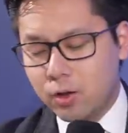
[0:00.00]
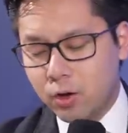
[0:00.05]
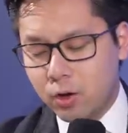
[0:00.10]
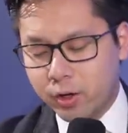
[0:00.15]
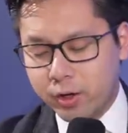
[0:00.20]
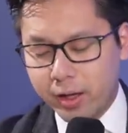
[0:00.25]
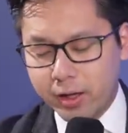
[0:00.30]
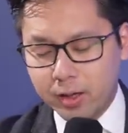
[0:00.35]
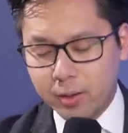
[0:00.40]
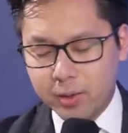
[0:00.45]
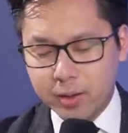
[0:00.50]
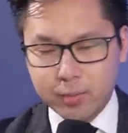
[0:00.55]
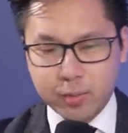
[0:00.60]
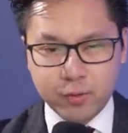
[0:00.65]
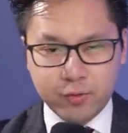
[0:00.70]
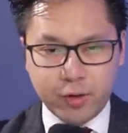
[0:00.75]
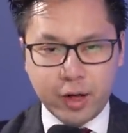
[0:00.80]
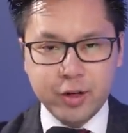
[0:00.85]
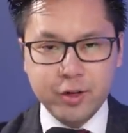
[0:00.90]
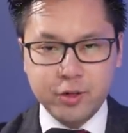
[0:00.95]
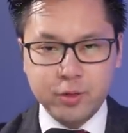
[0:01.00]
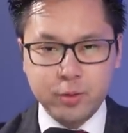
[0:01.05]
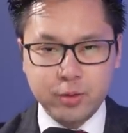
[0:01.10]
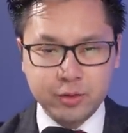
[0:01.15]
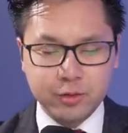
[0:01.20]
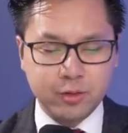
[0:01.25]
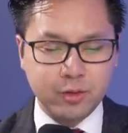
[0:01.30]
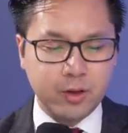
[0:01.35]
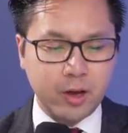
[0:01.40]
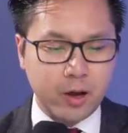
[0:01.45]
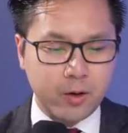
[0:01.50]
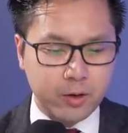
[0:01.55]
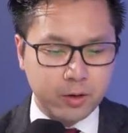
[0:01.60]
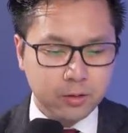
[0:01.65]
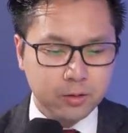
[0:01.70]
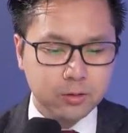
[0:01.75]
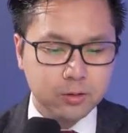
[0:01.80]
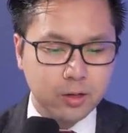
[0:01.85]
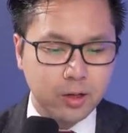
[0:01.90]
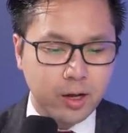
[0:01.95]
Okay, let me provide you a
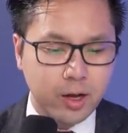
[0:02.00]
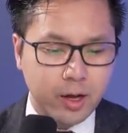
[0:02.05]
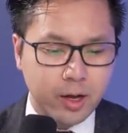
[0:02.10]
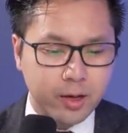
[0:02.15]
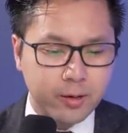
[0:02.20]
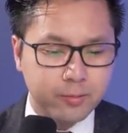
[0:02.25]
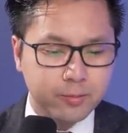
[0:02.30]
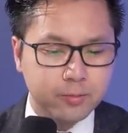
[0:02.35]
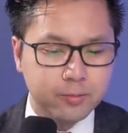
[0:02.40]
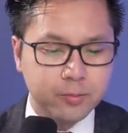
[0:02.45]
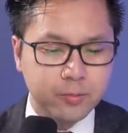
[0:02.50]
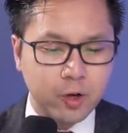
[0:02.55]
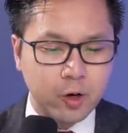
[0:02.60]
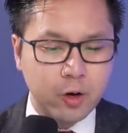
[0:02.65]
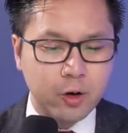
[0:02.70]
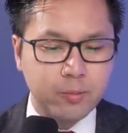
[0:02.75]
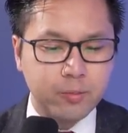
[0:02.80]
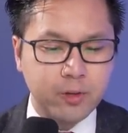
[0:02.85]
scenario. There are